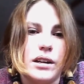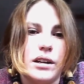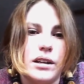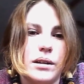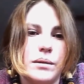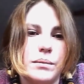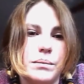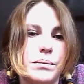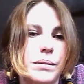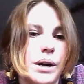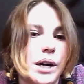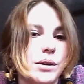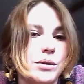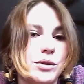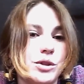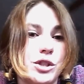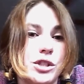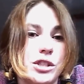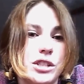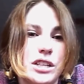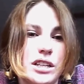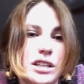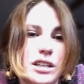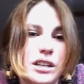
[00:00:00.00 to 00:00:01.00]
buy what you
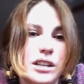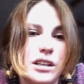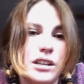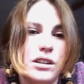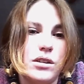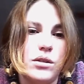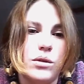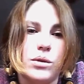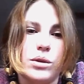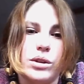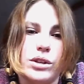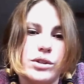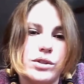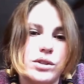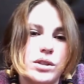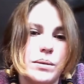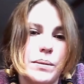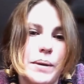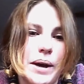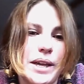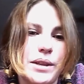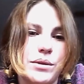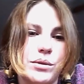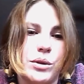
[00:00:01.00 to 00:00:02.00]
need or use the
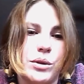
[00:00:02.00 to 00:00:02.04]
bathroom.